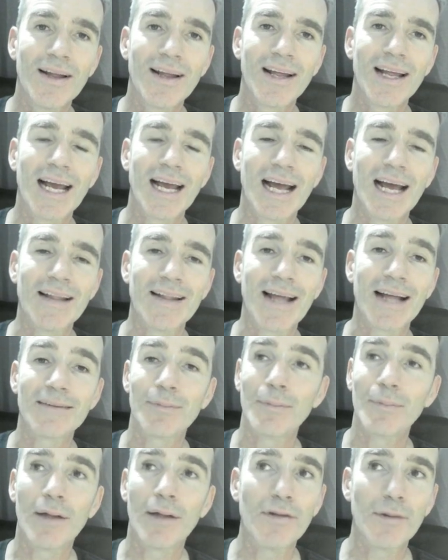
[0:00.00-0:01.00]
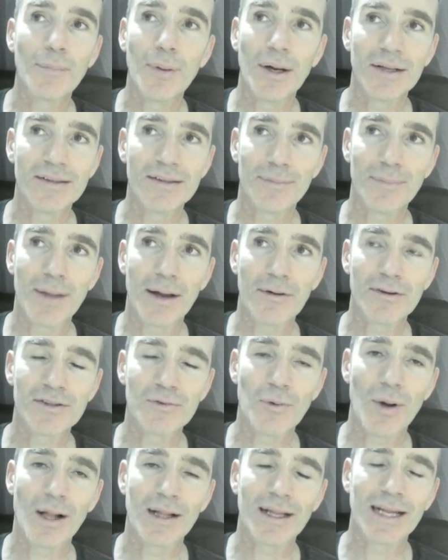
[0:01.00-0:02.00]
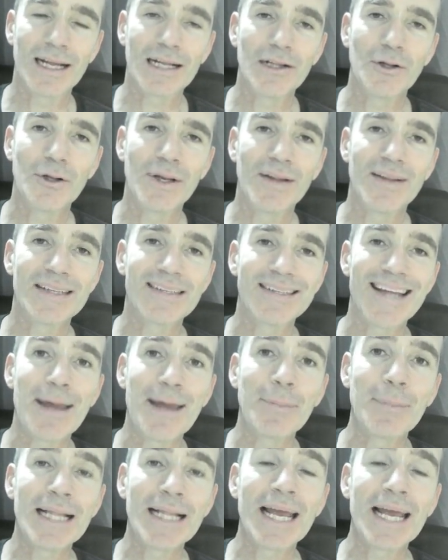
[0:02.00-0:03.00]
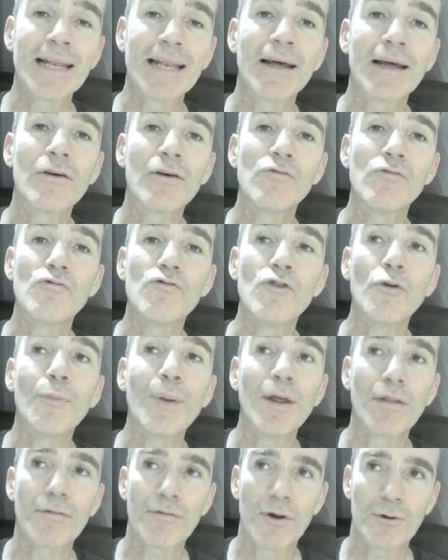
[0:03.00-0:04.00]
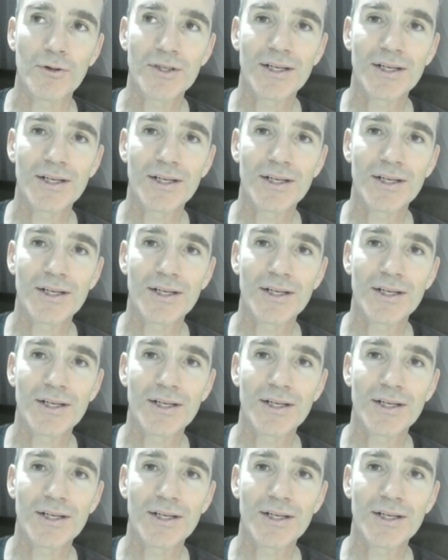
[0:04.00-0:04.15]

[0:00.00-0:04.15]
and they had some lovely birds up there as well, including this Himalayan rubythroat.